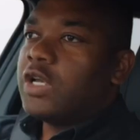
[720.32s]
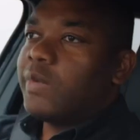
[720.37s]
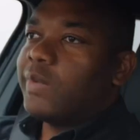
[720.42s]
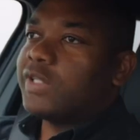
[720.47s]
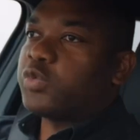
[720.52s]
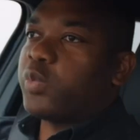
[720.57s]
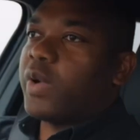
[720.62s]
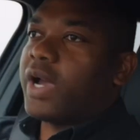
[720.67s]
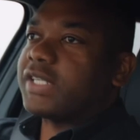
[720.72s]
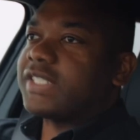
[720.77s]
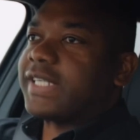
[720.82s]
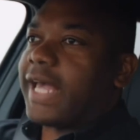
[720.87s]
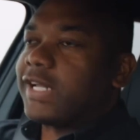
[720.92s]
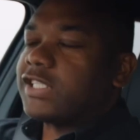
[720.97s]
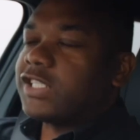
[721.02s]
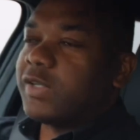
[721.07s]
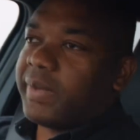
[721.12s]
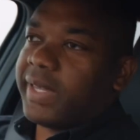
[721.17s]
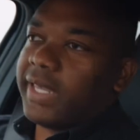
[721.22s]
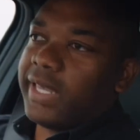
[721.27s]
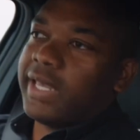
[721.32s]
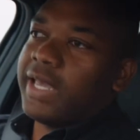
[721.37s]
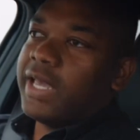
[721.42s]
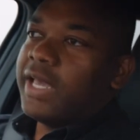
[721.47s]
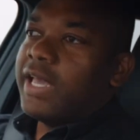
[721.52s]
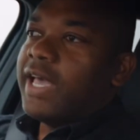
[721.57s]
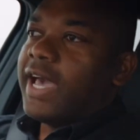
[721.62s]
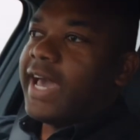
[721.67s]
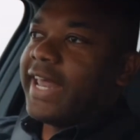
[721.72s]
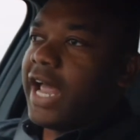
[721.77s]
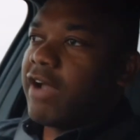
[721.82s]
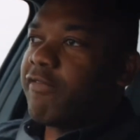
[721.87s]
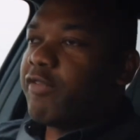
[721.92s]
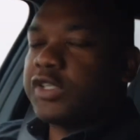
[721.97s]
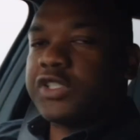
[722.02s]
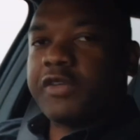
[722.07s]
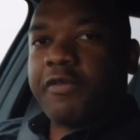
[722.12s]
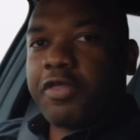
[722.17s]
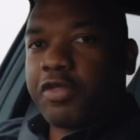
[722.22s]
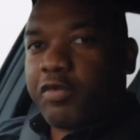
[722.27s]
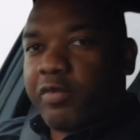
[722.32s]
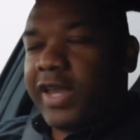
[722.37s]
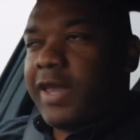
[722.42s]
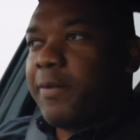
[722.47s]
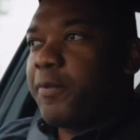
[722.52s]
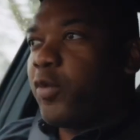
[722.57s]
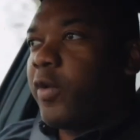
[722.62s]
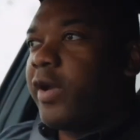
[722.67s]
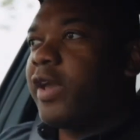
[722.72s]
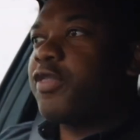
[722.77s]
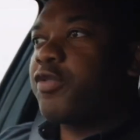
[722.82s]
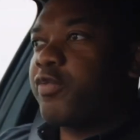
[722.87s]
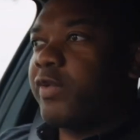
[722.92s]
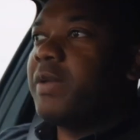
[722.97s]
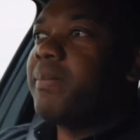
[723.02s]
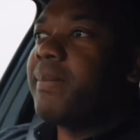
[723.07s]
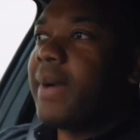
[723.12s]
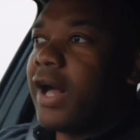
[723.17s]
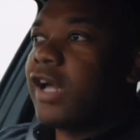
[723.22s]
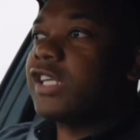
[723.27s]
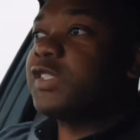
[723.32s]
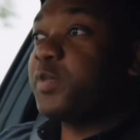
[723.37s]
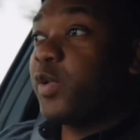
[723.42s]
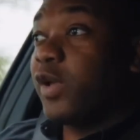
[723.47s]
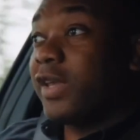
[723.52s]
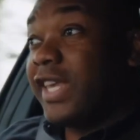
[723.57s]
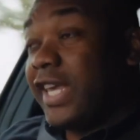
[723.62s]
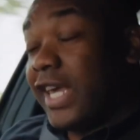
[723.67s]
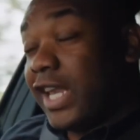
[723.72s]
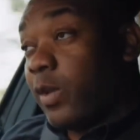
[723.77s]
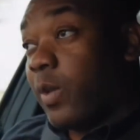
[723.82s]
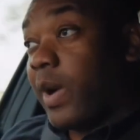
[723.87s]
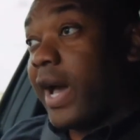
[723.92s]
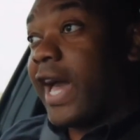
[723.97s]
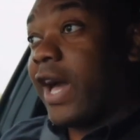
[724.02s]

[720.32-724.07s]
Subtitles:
which works out to be an average of 3.3 miles per kilowatt